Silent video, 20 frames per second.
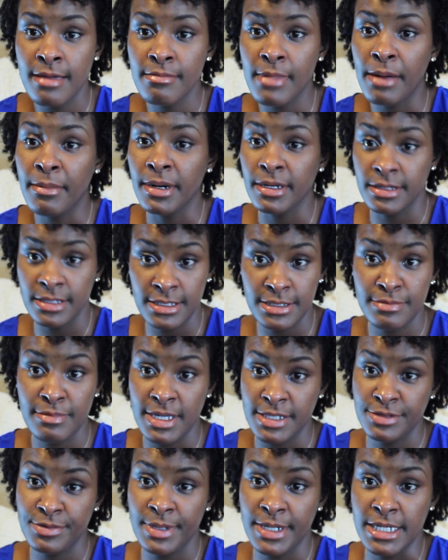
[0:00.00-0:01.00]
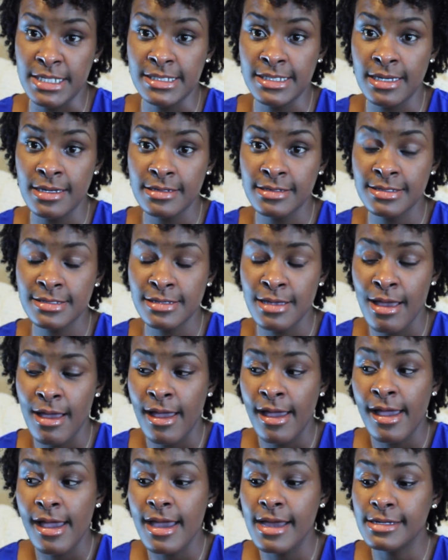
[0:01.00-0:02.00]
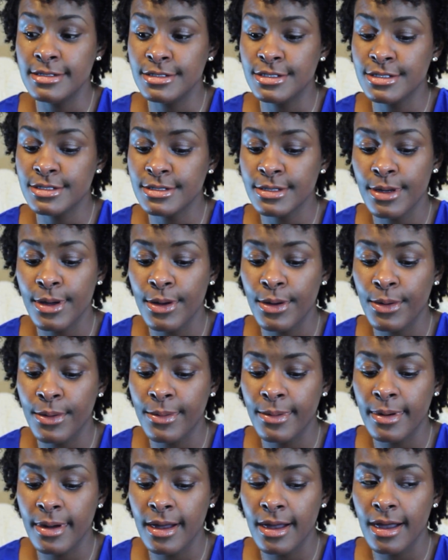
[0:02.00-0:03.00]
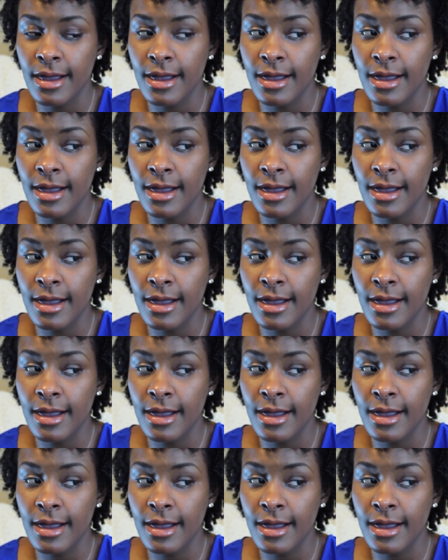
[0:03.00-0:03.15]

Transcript: My birthday's May 26th. And so